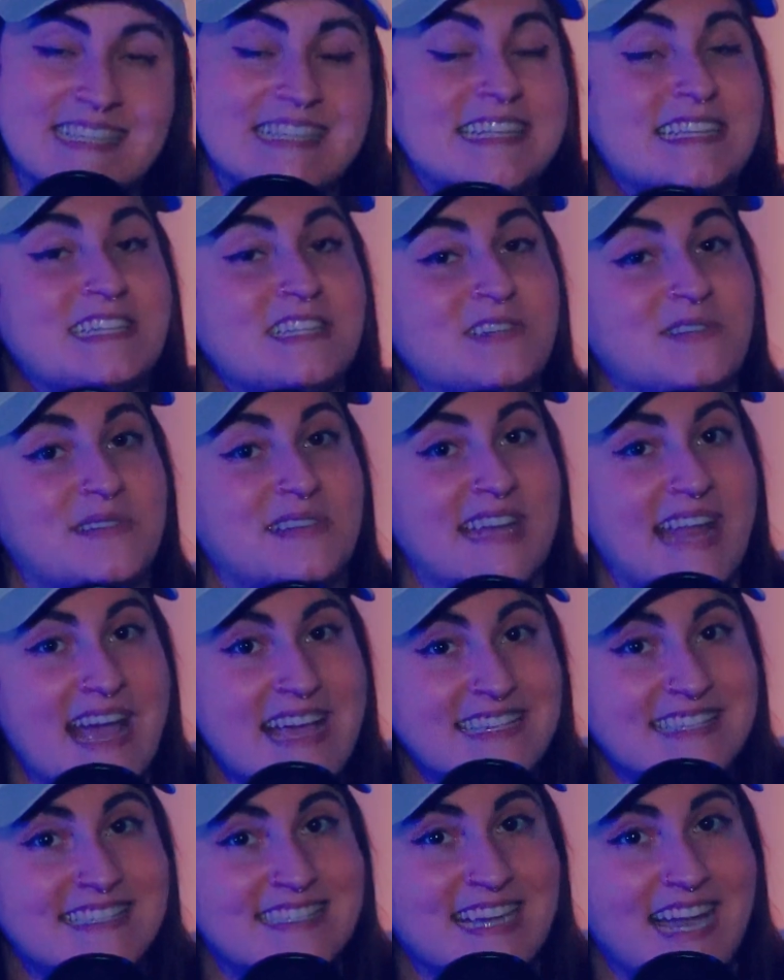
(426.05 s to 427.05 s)
and until
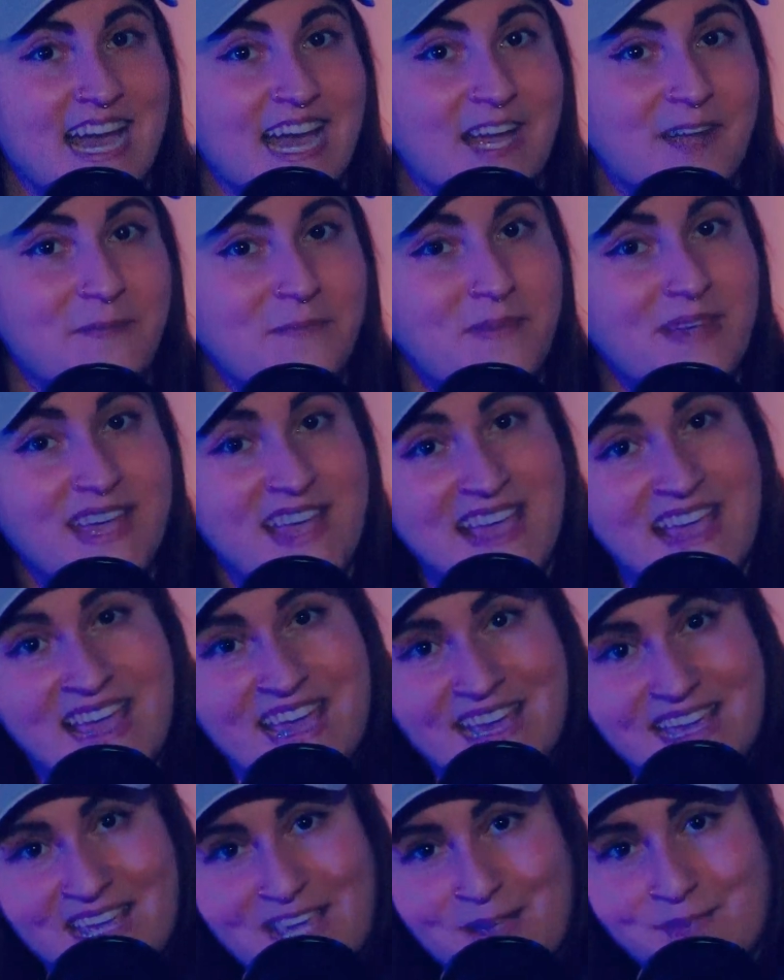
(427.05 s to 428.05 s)
next time,
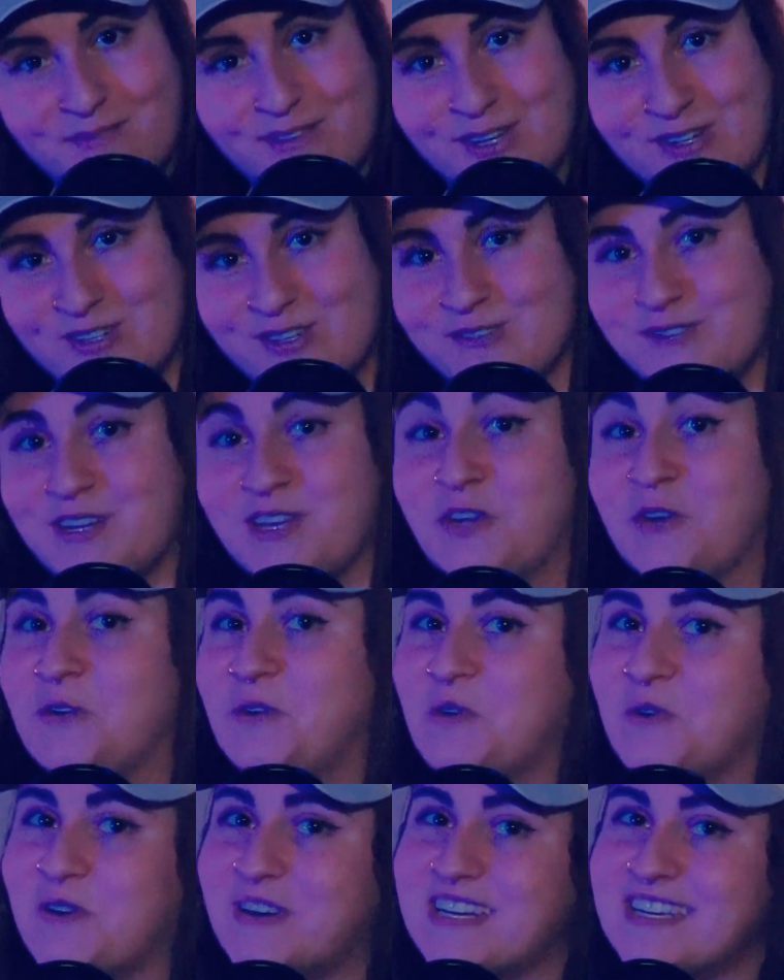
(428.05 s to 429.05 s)
keep nurturing
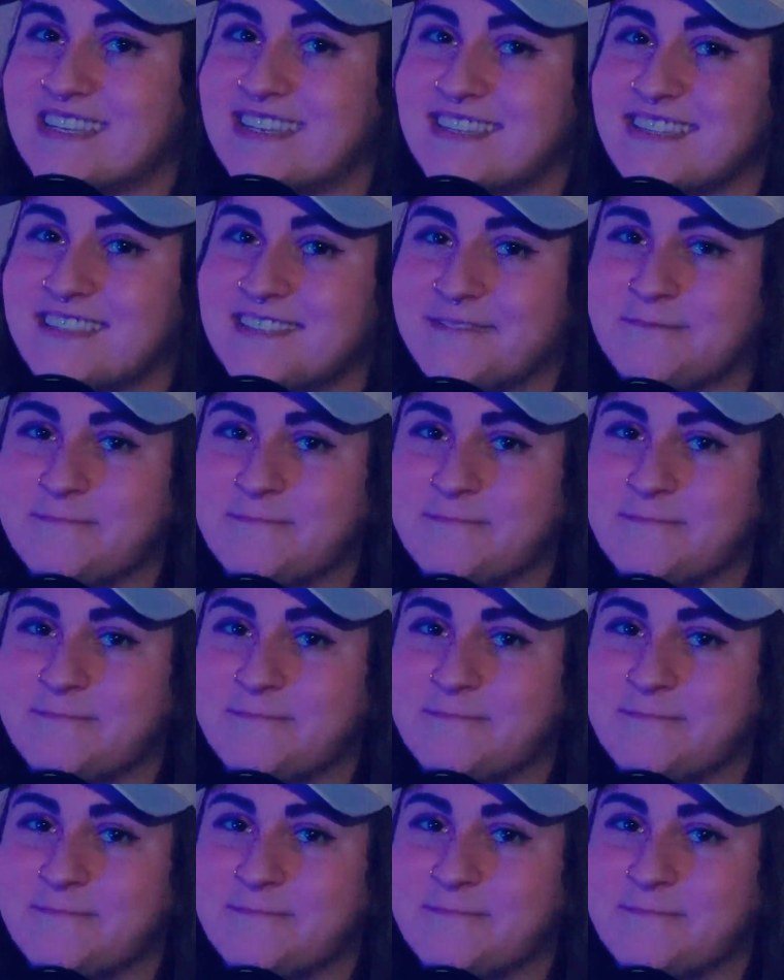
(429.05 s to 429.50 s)
your noise.